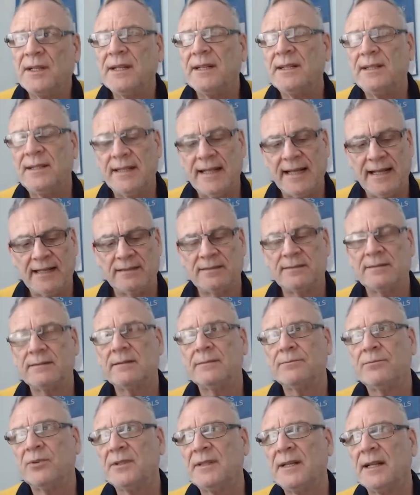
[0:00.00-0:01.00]
that
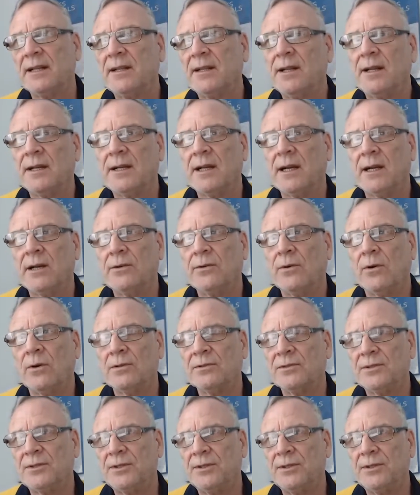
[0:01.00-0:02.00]
logo
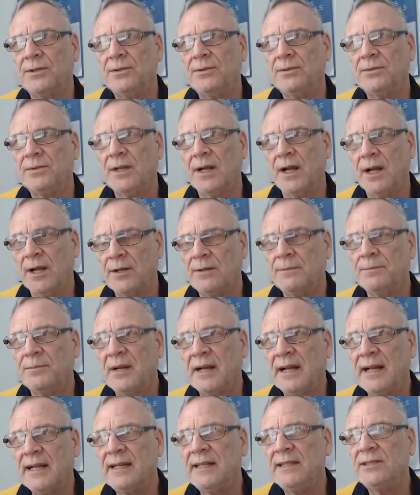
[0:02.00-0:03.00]
onto the home
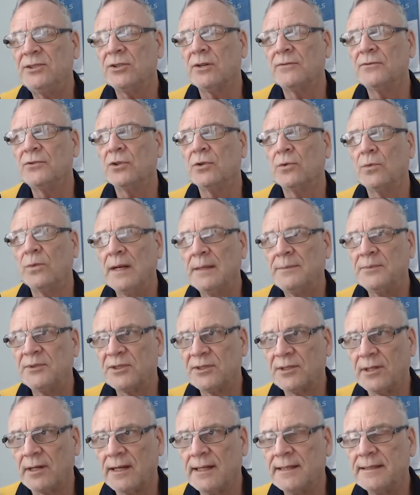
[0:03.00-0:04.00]
page of your
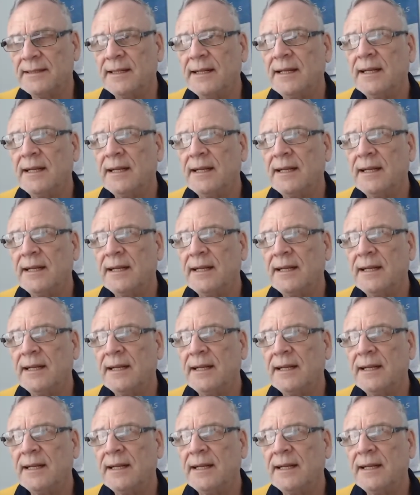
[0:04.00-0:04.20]
website,